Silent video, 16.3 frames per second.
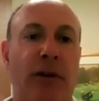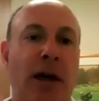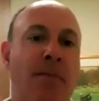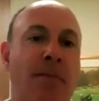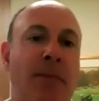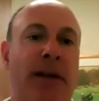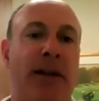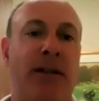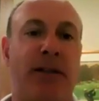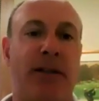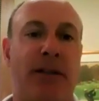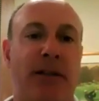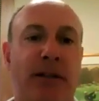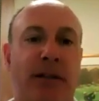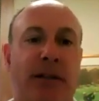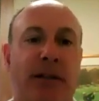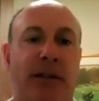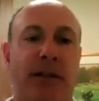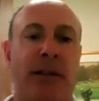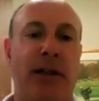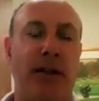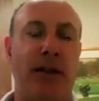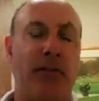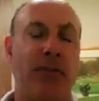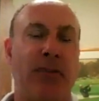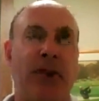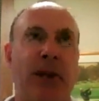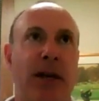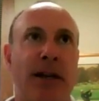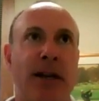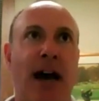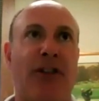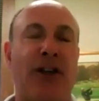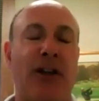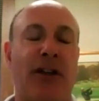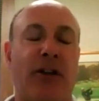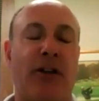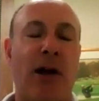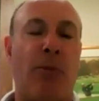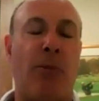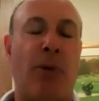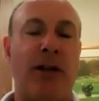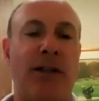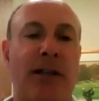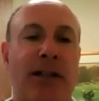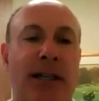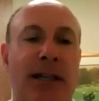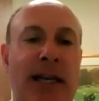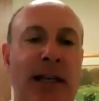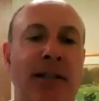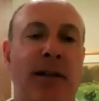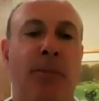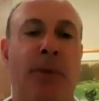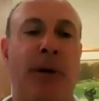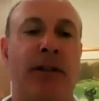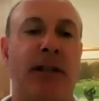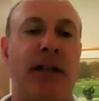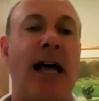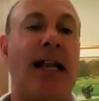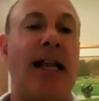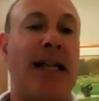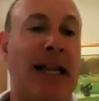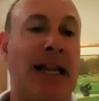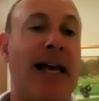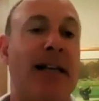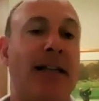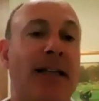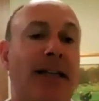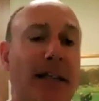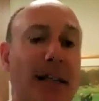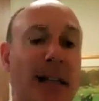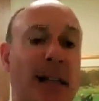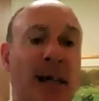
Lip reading: I mean, it's not that the collaborative process isn't, but it's a lot less